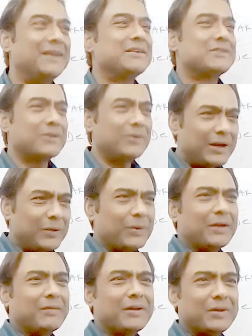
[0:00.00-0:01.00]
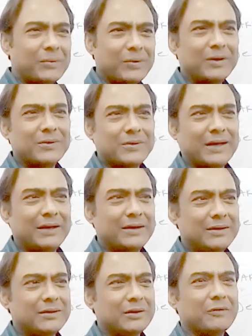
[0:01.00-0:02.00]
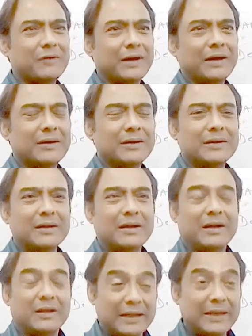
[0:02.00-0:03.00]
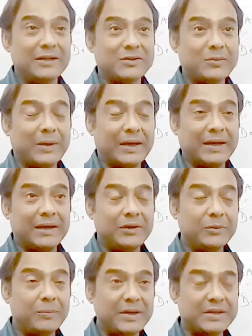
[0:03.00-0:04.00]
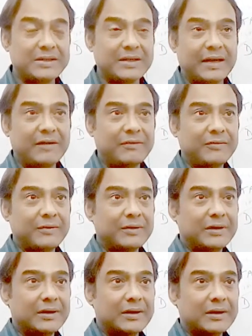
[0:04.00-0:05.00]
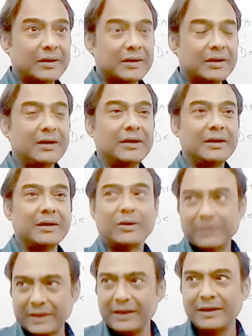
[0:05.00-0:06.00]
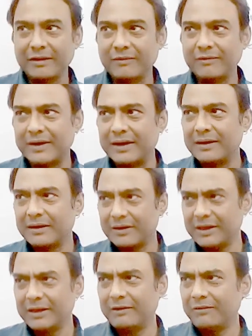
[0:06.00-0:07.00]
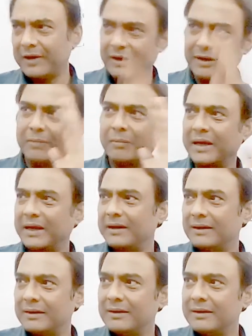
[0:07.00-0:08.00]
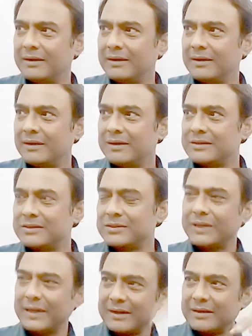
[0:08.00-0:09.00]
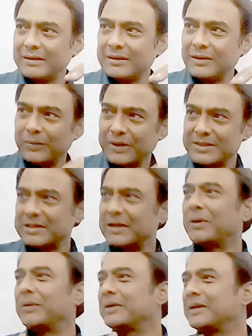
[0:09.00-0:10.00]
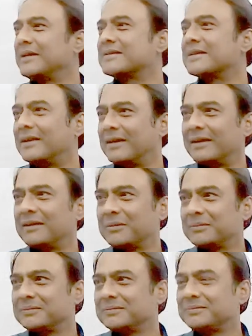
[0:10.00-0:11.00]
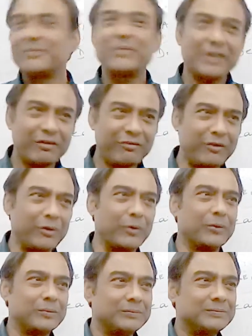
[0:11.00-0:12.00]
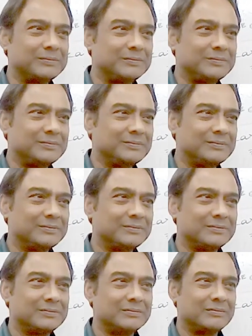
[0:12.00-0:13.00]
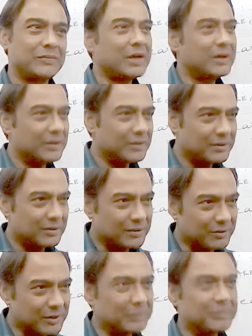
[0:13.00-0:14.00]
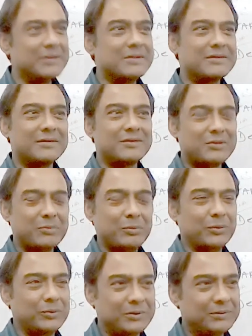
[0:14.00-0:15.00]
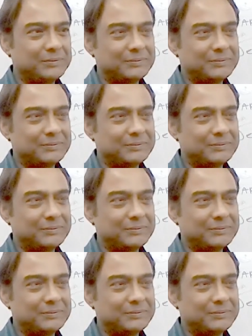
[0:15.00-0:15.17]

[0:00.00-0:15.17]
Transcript: So write whatever you want to write to your friend. That is why you must have an authentic friend, a real friend in mind, so that the words come out easily. They flow. The rhythm is smooth.